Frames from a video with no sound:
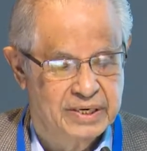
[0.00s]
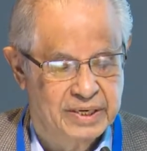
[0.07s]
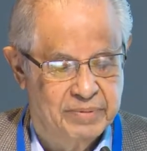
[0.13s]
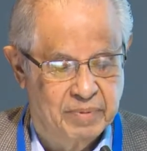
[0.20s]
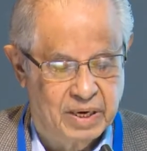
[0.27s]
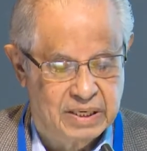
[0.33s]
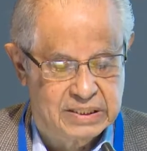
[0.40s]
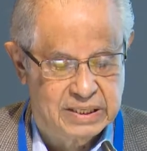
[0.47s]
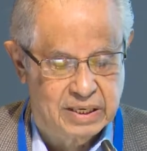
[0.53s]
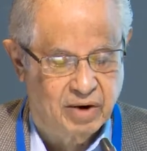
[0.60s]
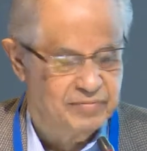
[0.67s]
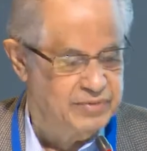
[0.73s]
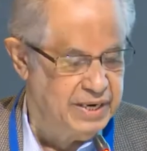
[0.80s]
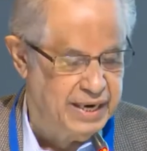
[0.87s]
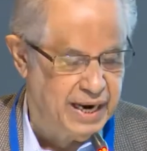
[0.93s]
Deepak
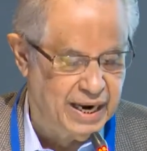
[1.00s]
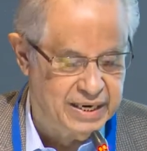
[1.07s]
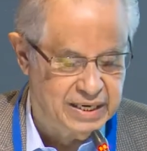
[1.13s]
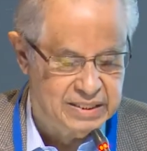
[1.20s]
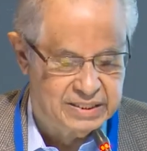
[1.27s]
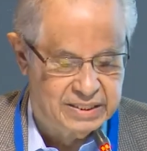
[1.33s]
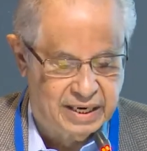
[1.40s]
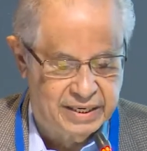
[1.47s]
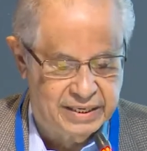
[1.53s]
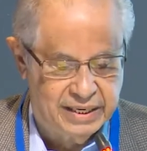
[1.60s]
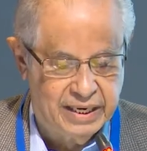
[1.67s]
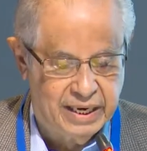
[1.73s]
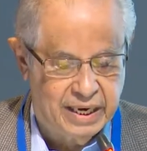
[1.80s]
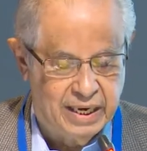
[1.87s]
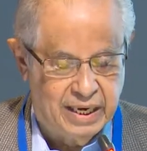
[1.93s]
of the Naya study